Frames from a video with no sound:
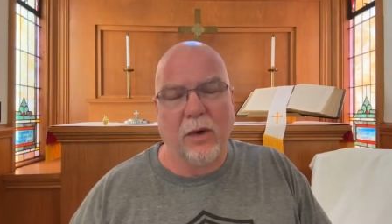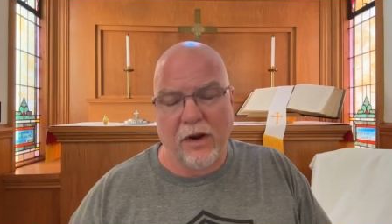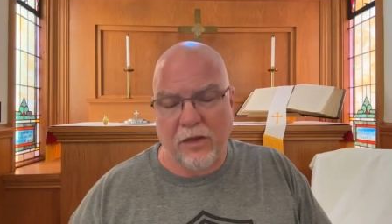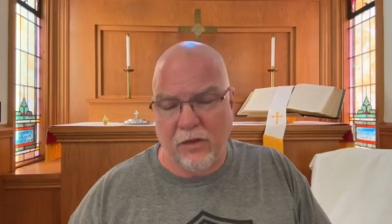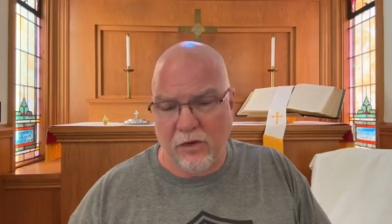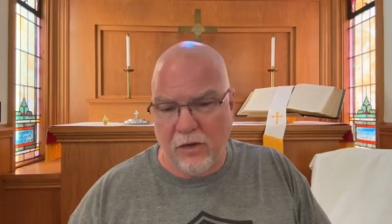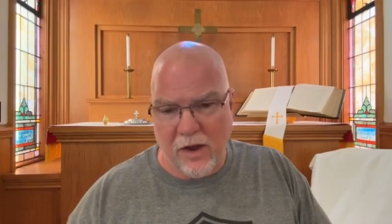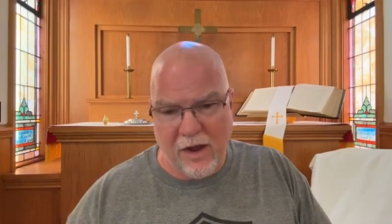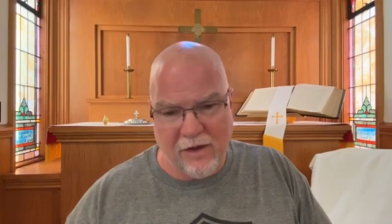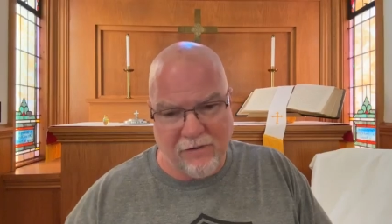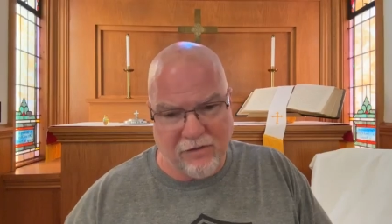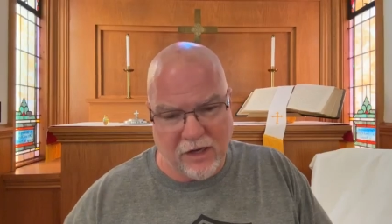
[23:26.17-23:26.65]

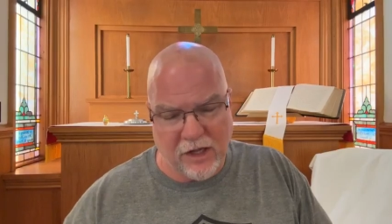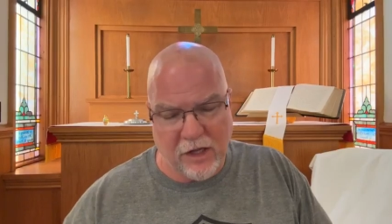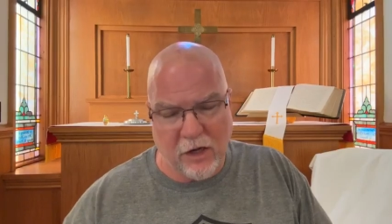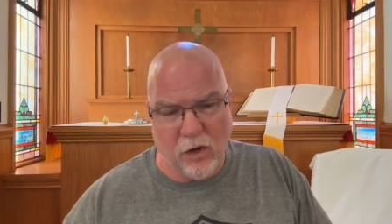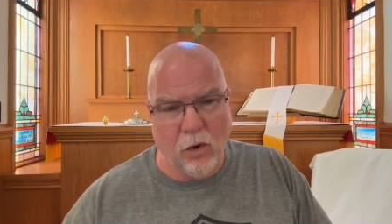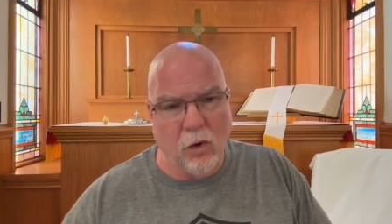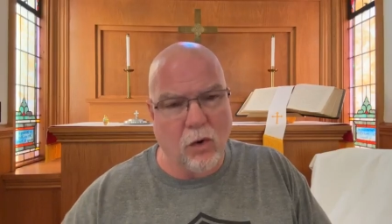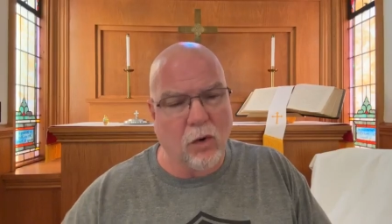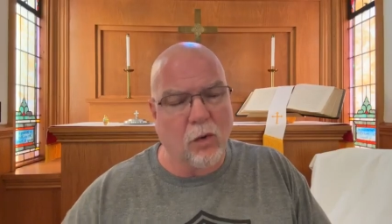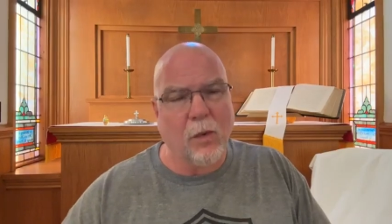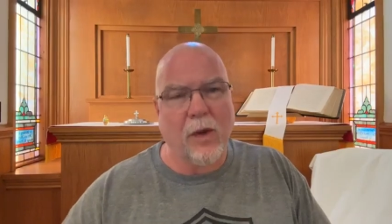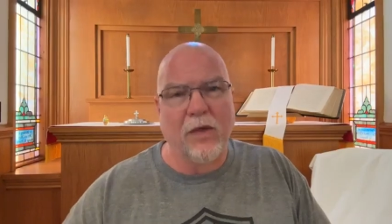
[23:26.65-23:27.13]
whether you have
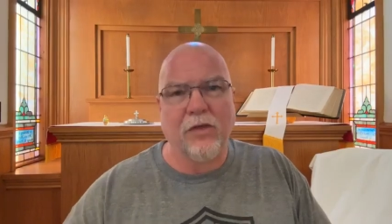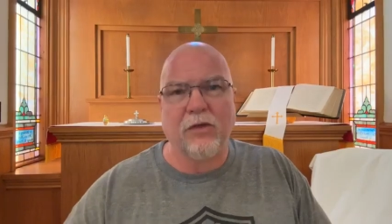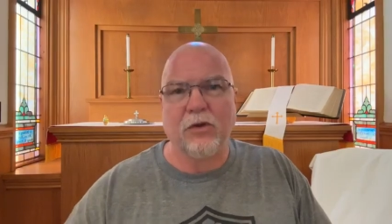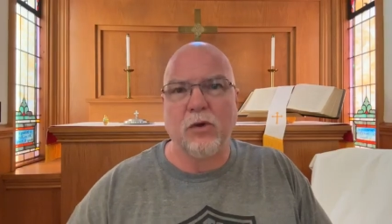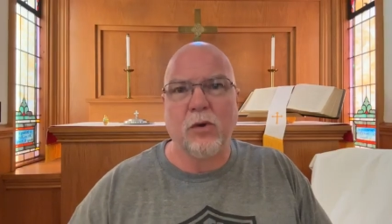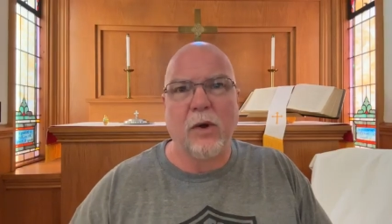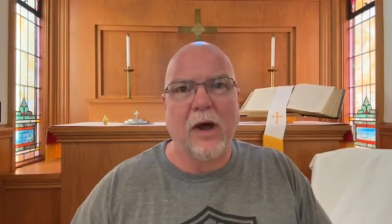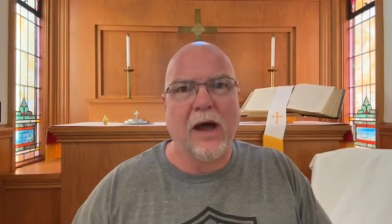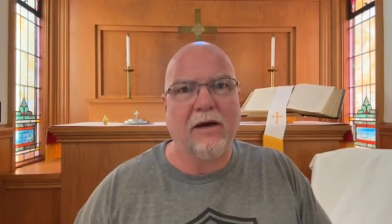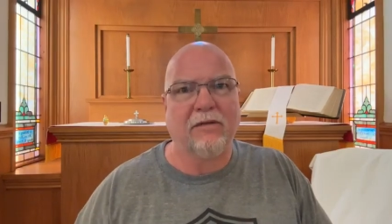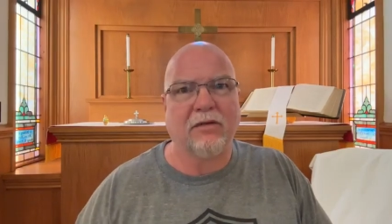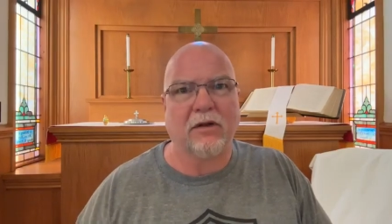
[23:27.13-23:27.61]
little or whether
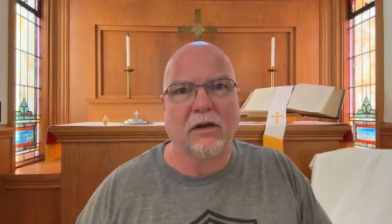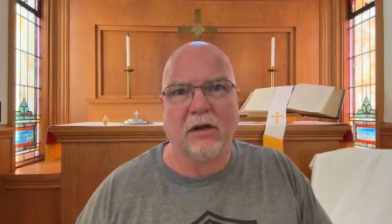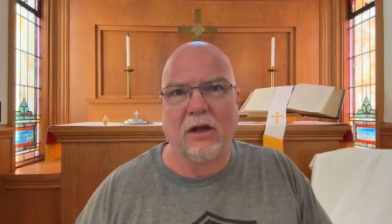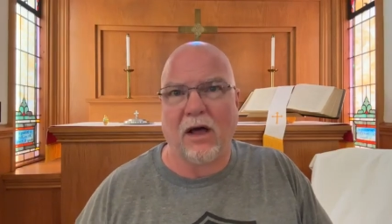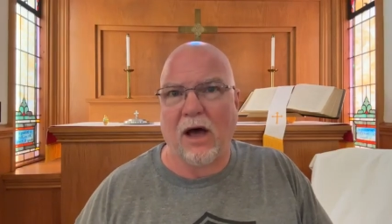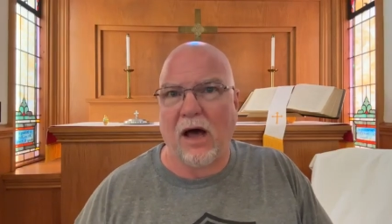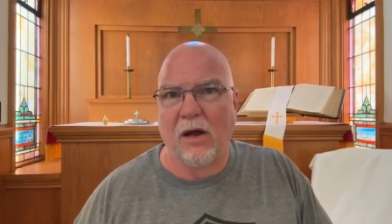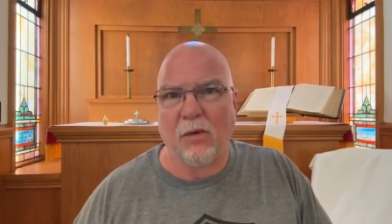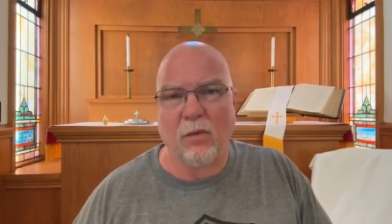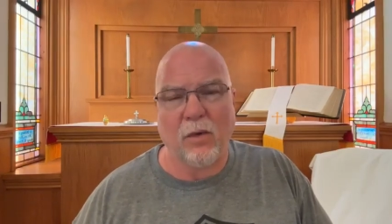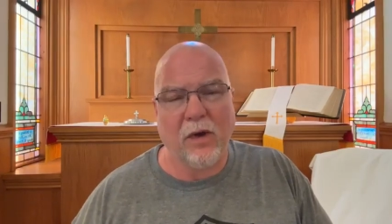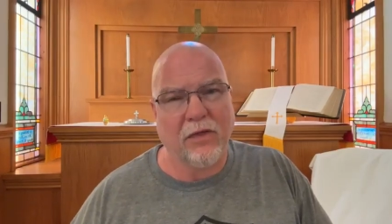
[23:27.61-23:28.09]
you have a
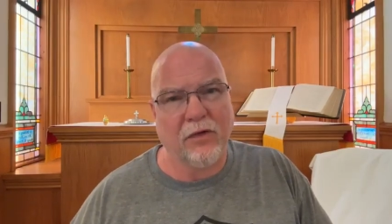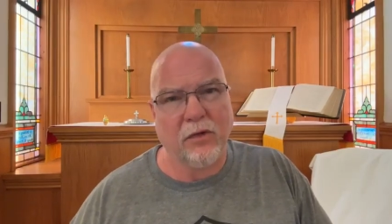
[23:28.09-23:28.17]
lot,